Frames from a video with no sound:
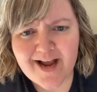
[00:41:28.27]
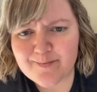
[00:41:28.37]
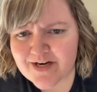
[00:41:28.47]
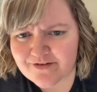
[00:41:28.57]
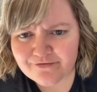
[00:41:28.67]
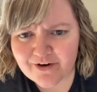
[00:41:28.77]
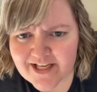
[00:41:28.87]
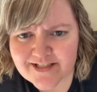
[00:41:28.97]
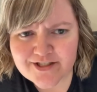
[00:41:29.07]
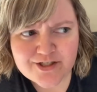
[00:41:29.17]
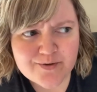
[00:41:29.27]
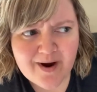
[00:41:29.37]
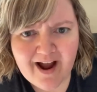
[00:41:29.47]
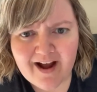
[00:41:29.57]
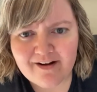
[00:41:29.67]
How many friends do you
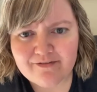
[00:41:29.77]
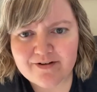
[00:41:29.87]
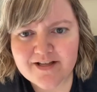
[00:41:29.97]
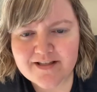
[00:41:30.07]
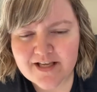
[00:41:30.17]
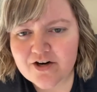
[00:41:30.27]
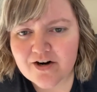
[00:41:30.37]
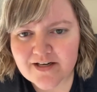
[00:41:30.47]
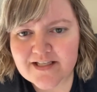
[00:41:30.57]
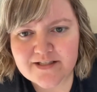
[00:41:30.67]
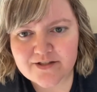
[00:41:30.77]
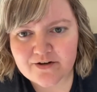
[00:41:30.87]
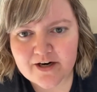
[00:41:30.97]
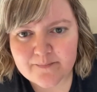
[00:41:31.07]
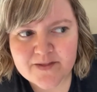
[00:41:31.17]
have that are on
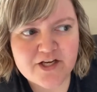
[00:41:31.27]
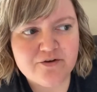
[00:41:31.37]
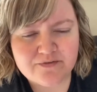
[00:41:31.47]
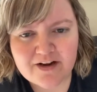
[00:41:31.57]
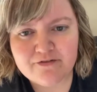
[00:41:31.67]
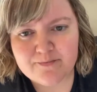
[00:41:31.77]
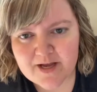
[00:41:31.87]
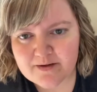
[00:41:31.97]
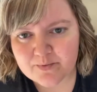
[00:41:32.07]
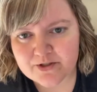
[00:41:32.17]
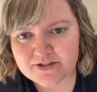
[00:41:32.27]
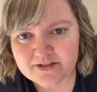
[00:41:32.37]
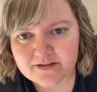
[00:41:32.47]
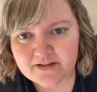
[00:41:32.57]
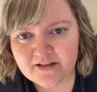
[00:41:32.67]
Instagram that you've never met in
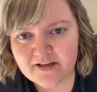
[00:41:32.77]
person?